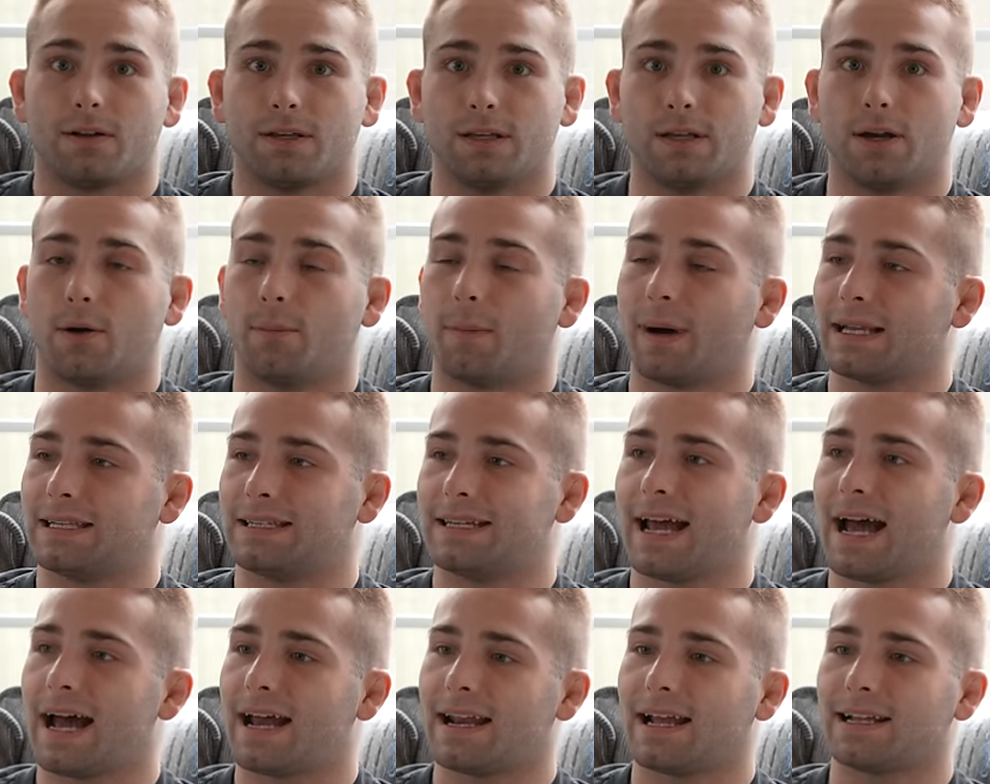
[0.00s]
You know, my
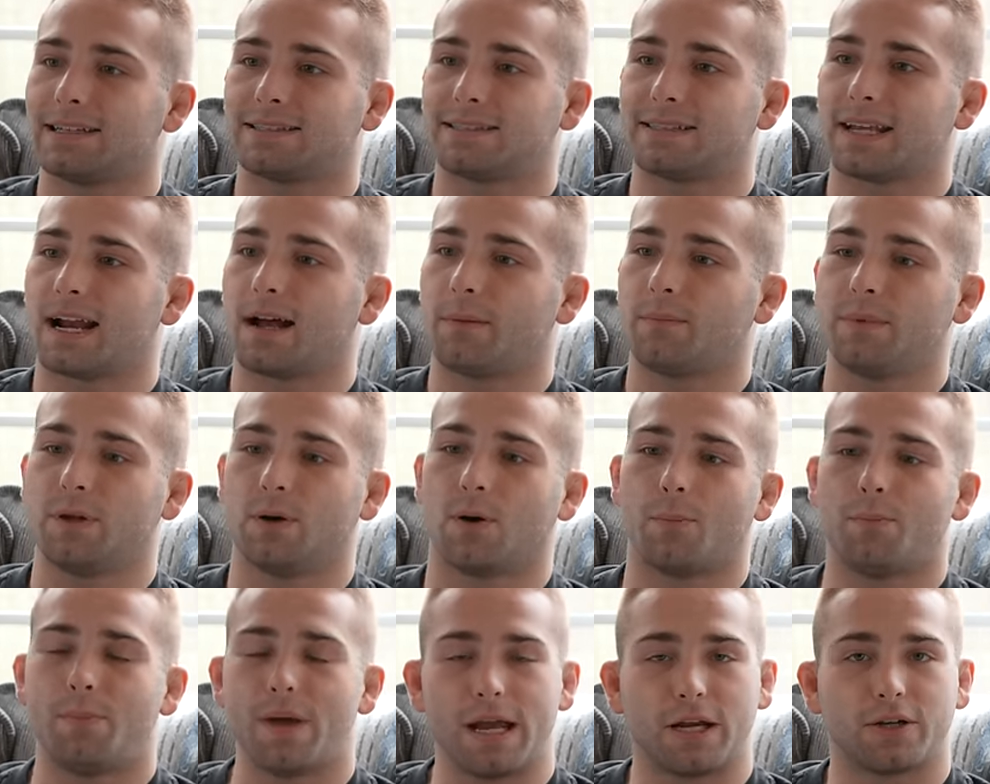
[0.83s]
dad had set up, you
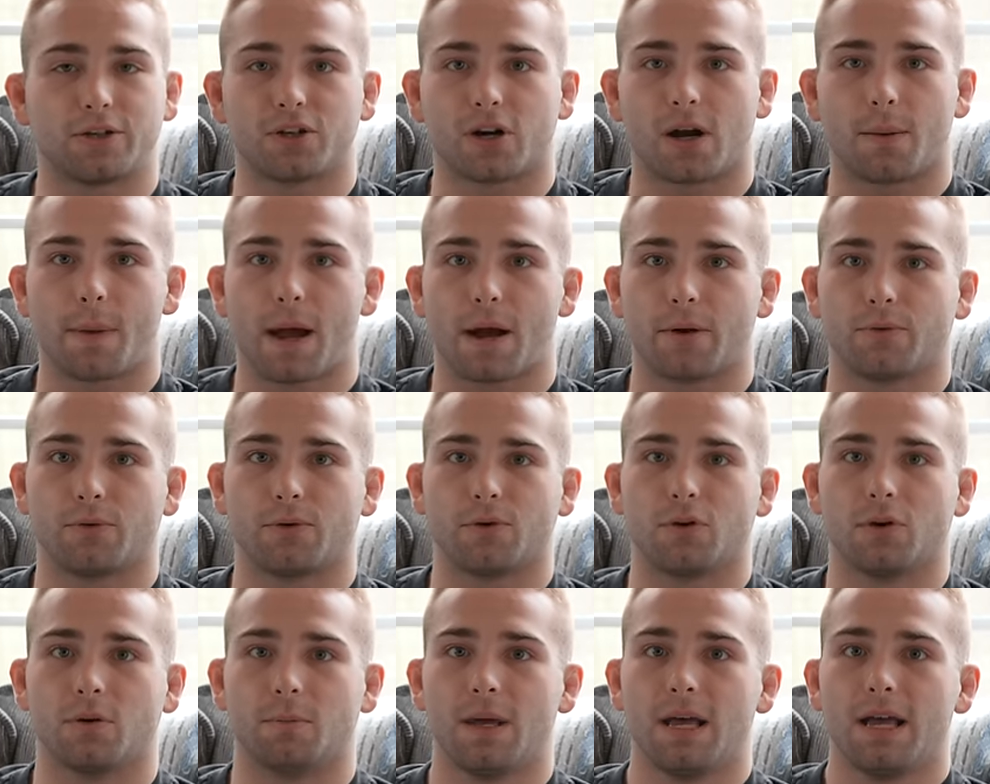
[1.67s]
know, a picture on my
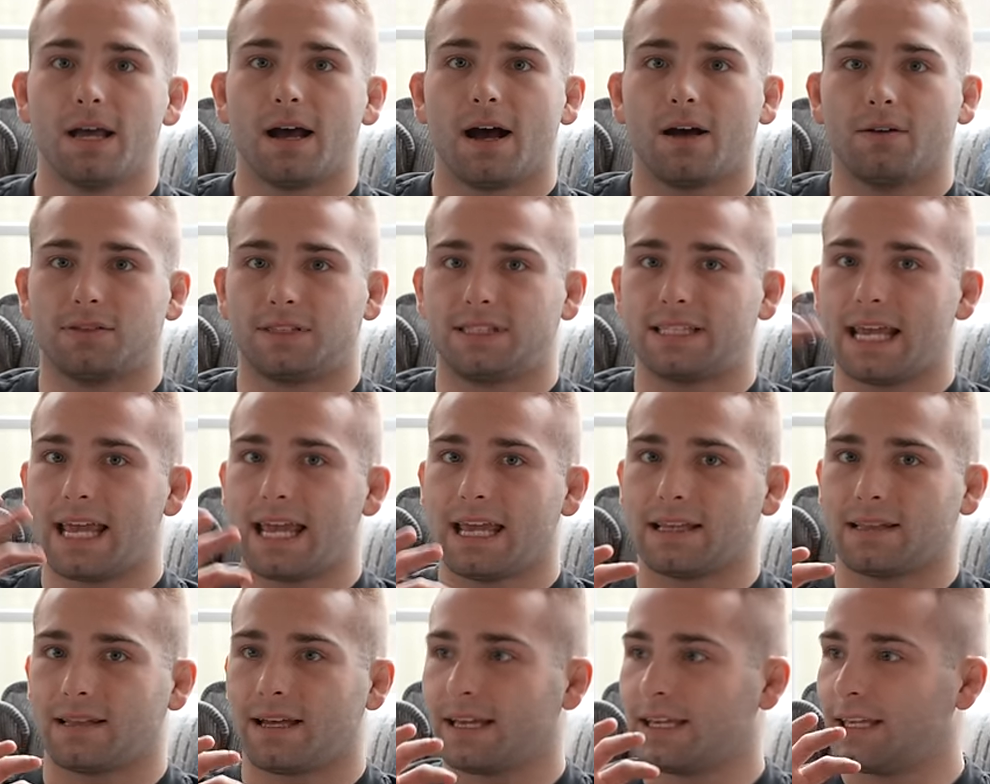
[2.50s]
room of
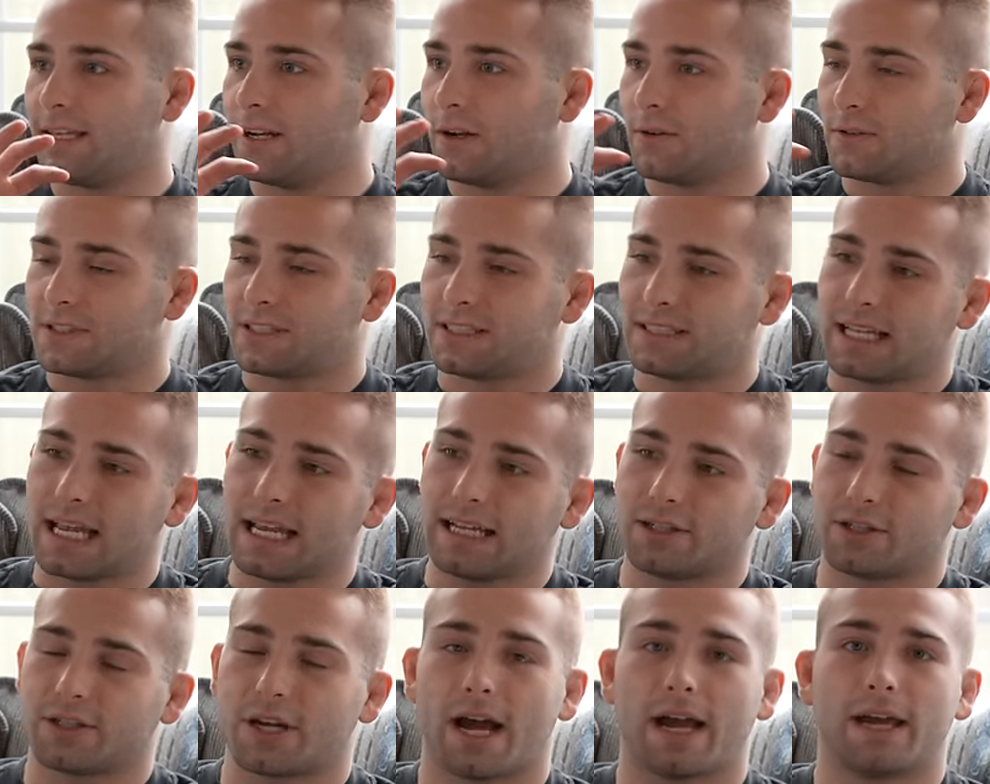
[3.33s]
saying like, you know,
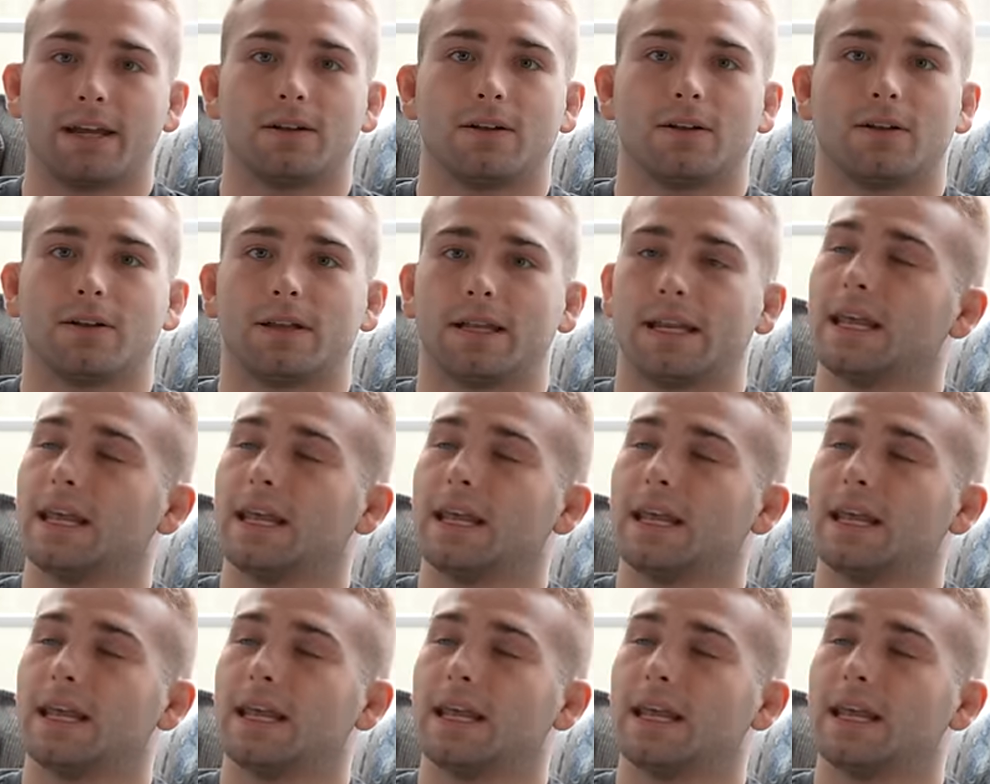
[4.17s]
state title.